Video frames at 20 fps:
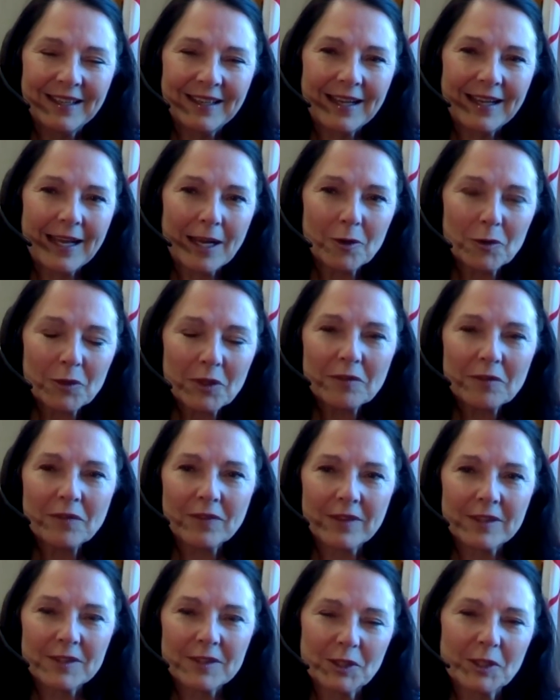out of
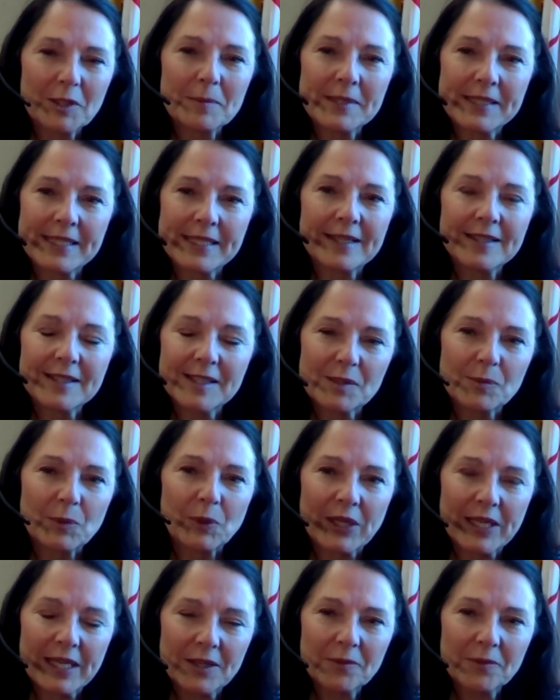the circumstances we're
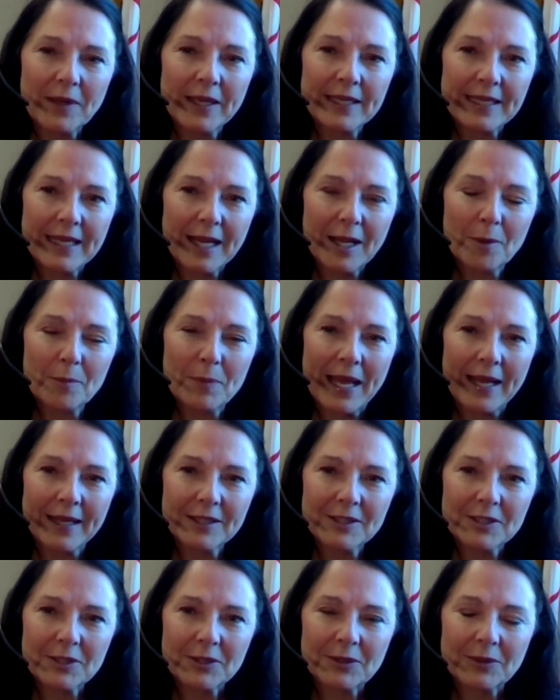in right now back
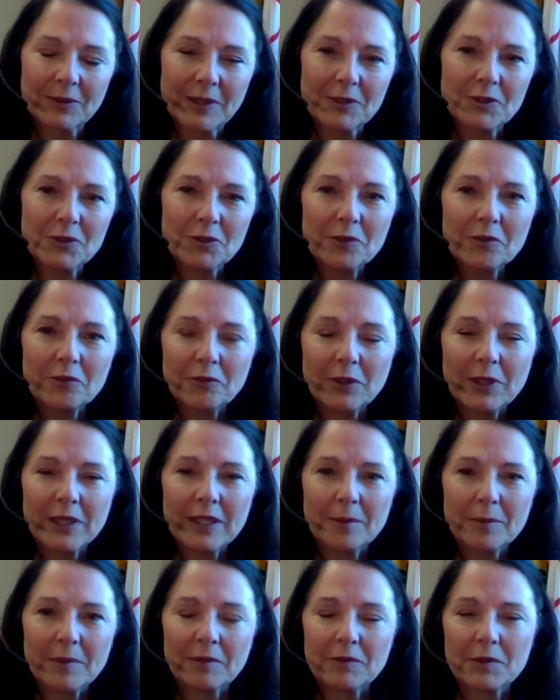to a true
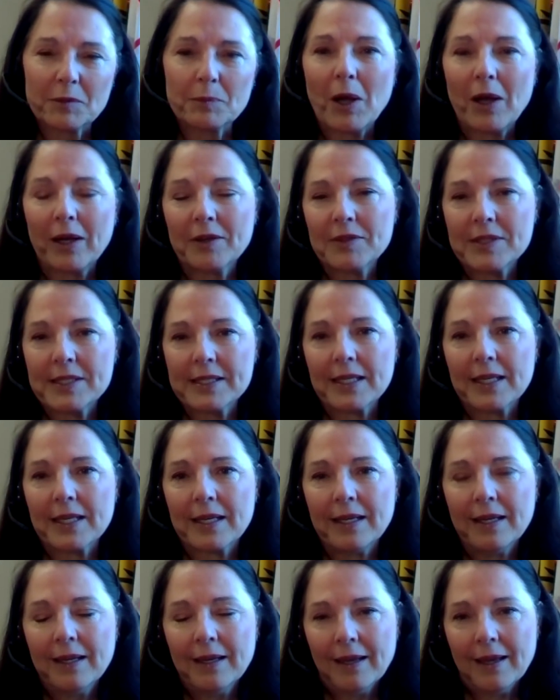freedom of
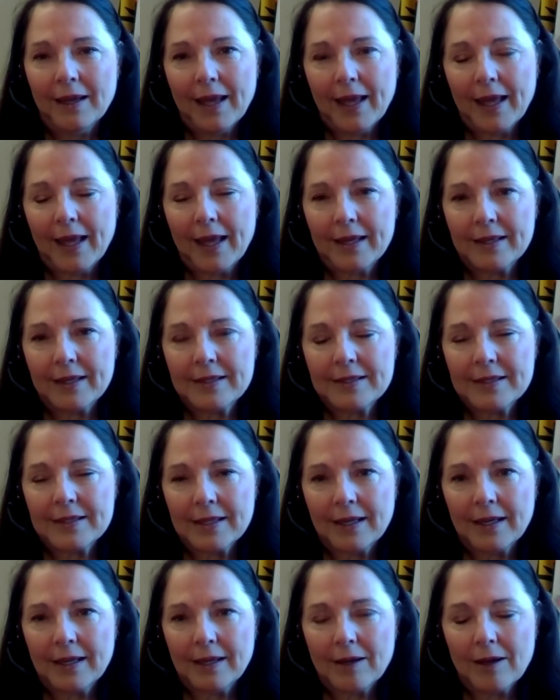democracy and
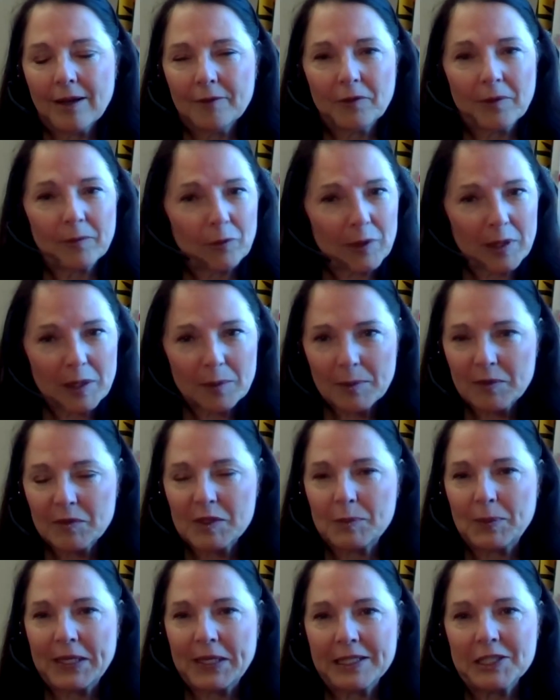freedom of
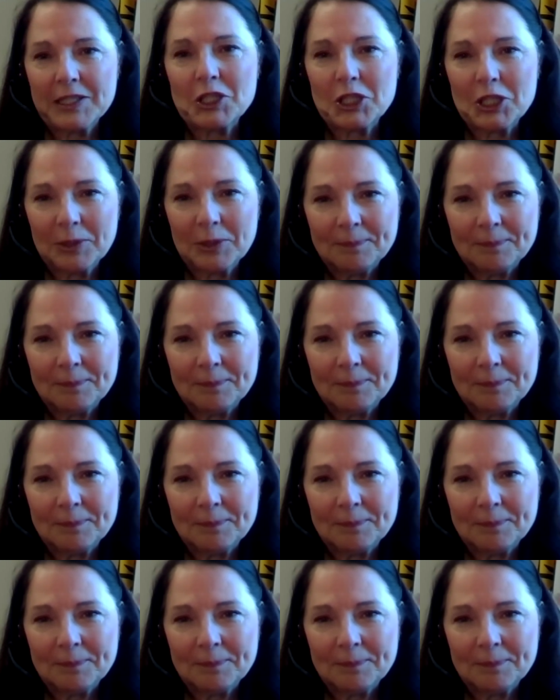speech.